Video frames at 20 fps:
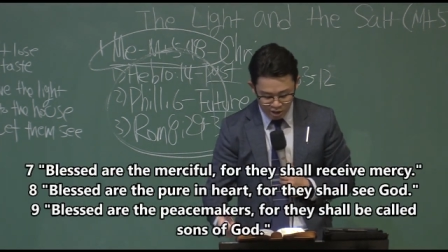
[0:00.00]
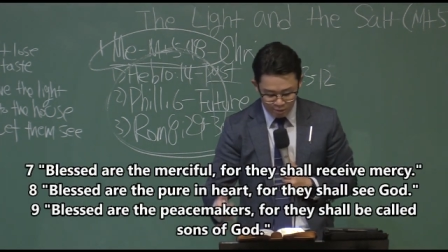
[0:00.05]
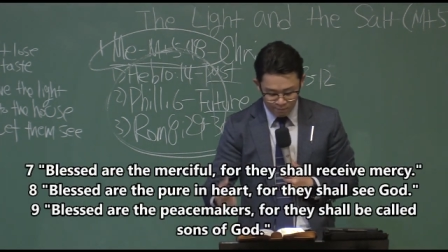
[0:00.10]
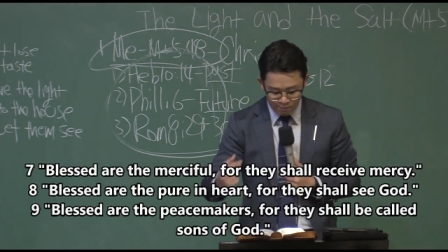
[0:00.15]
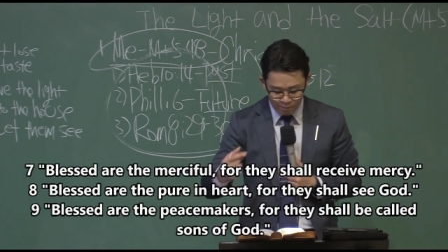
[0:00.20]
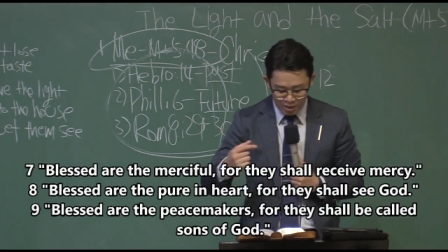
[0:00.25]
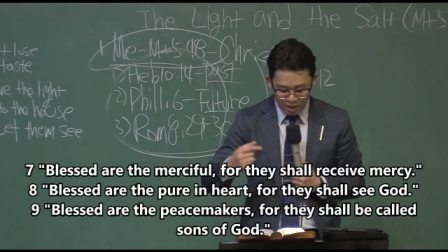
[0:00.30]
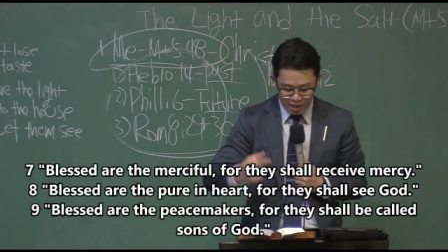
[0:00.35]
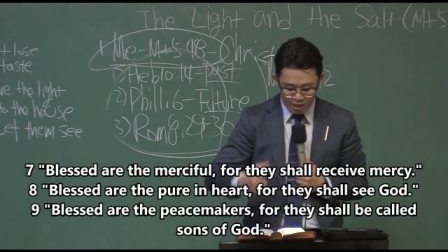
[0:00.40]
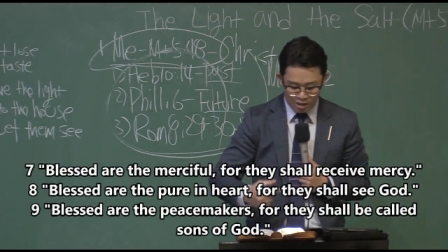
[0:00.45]

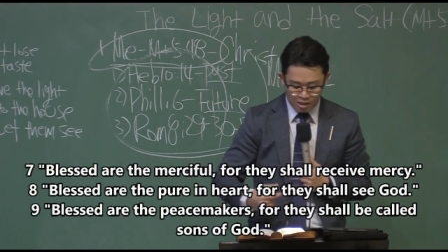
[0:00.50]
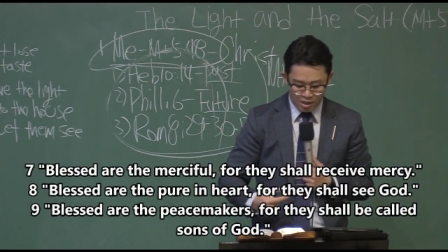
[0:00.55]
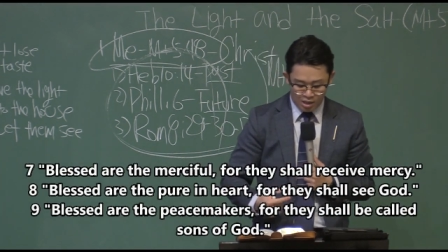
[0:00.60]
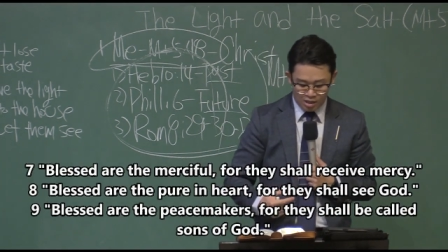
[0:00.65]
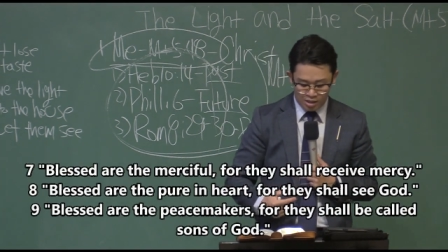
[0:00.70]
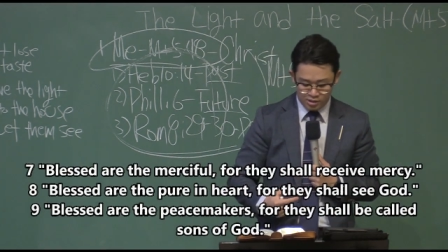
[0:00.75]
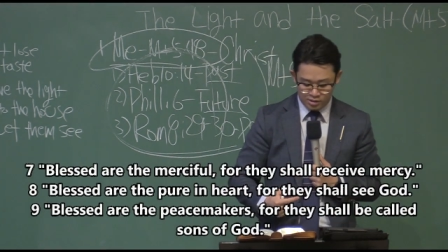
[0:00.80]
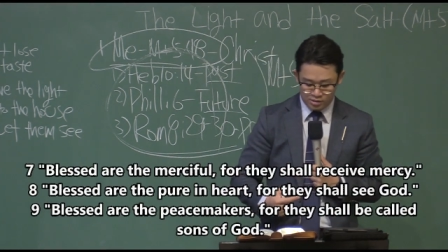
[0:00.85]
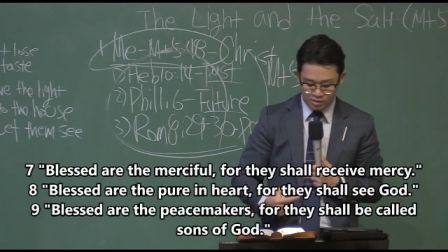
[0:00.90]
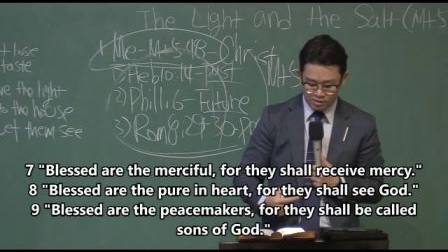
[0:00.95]
make
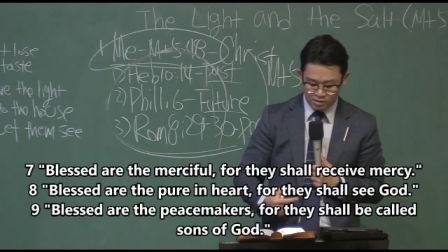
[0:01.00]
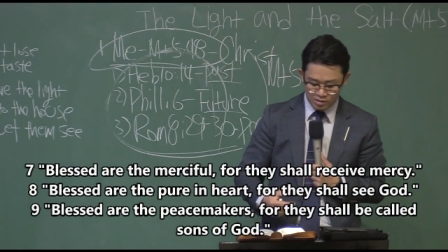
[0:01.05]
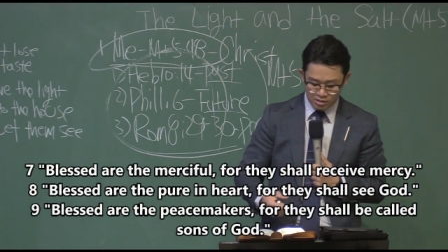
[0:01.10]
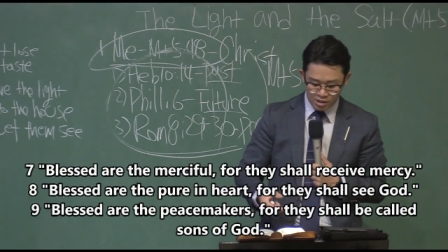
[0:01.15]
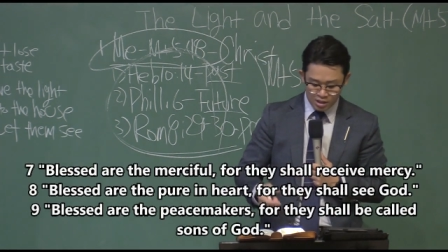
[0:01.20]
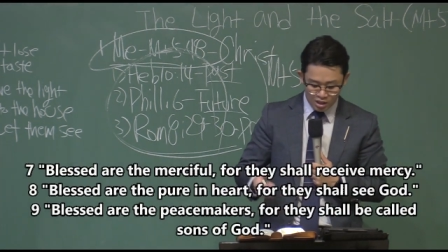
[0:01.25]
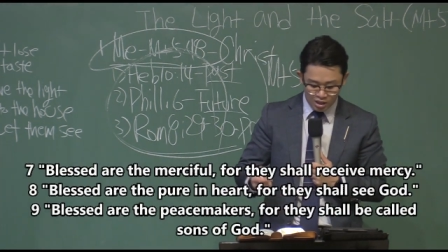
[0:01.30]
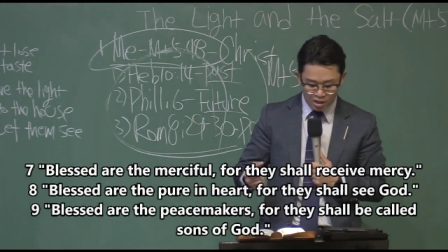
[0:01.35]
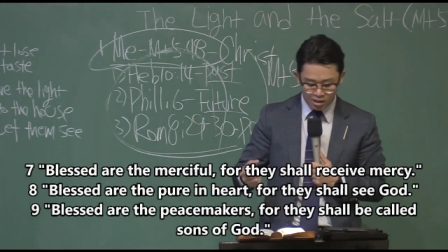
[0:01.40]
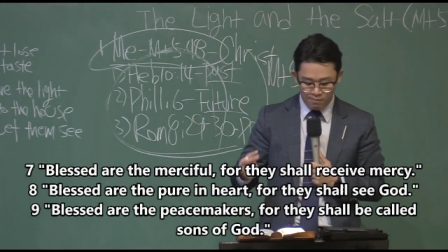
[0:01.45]
us
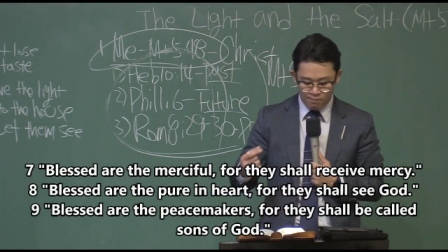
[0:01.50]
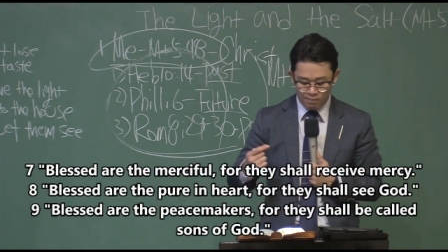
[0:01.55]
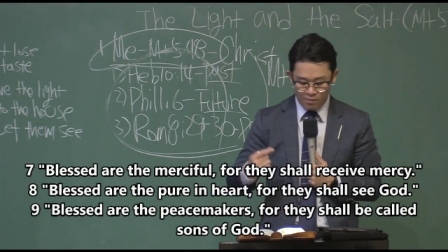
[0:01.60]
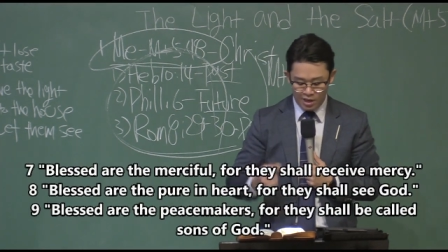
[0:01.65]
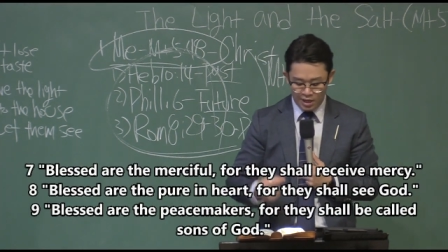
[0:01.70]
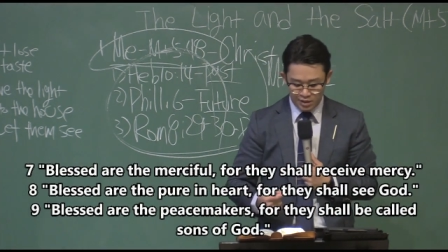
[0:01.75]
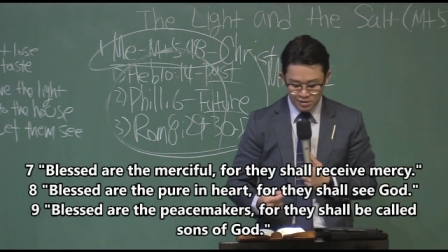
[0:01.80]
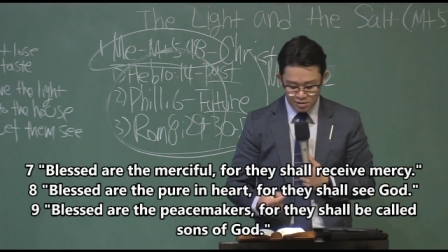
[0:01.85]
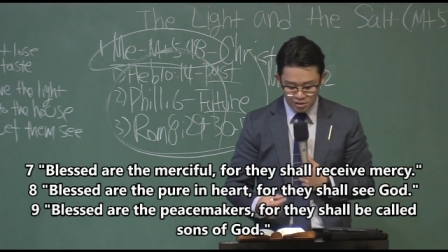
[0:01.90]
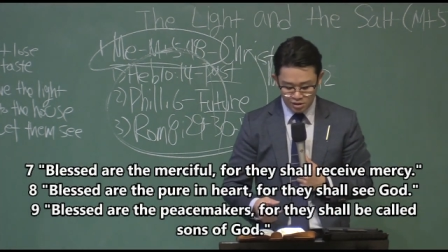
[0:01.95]
he
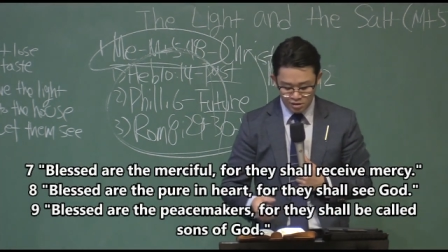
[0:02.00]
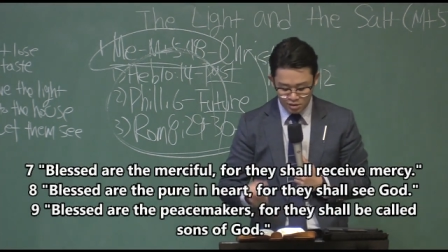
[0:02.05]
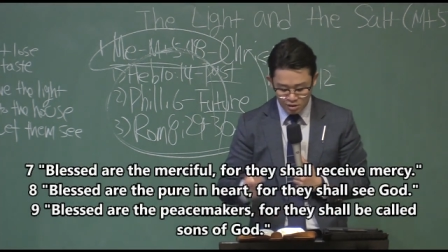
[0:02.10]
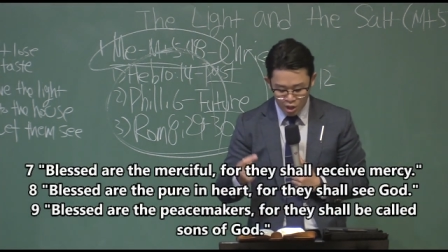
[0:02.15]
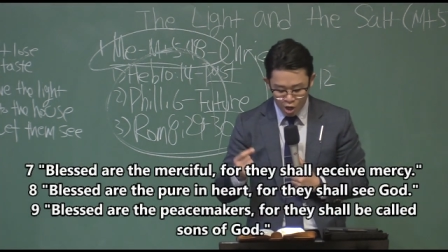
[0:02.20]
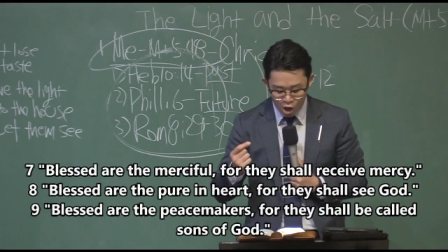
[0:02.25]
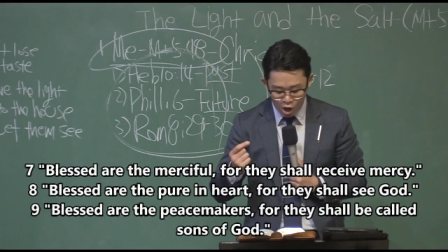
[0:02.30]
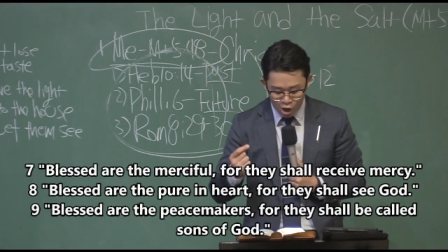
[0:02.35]
makes us